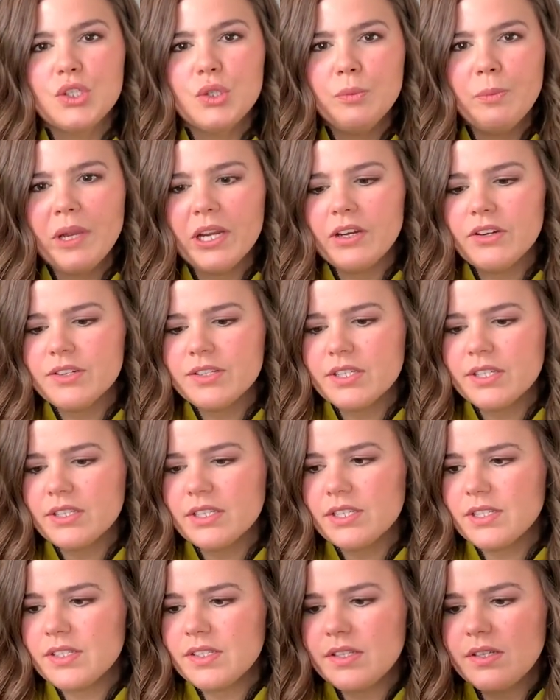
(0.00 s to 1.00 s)
2 pairs in
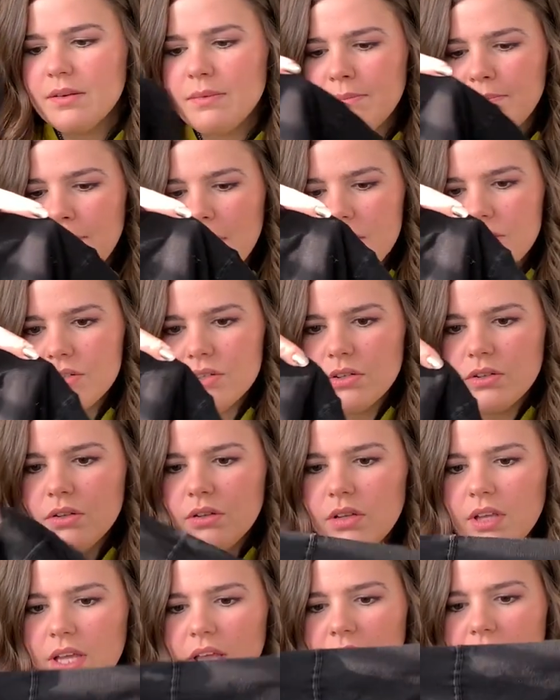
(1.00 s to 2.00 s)
this
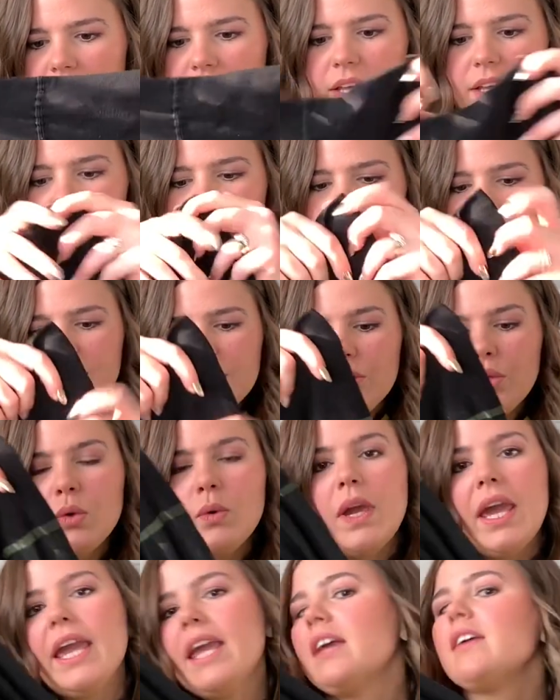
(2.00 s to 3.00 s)
bundle. So
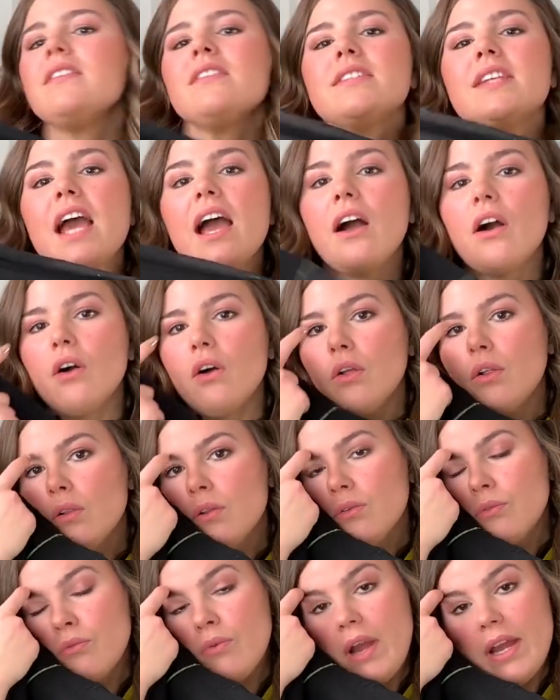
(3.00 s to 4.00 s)
you can't
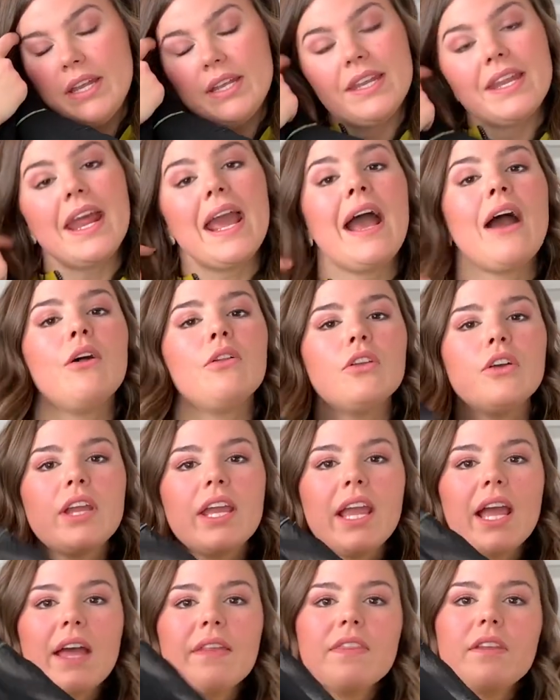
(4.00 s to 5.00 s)
tell right now
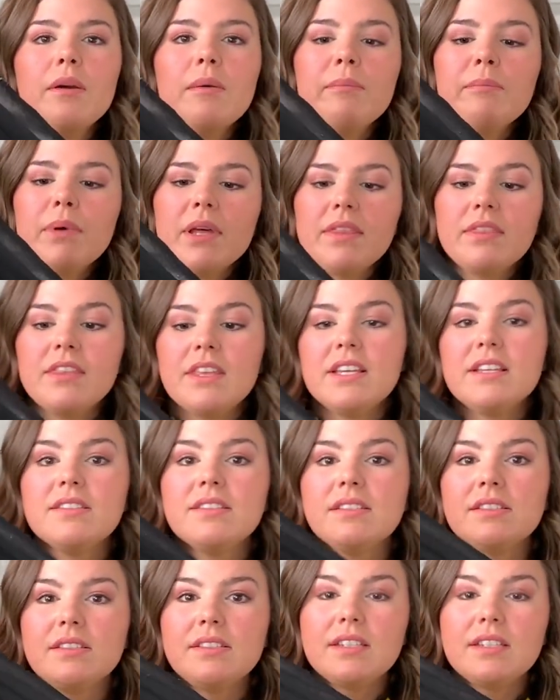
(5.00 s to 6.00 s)
looking at them, but these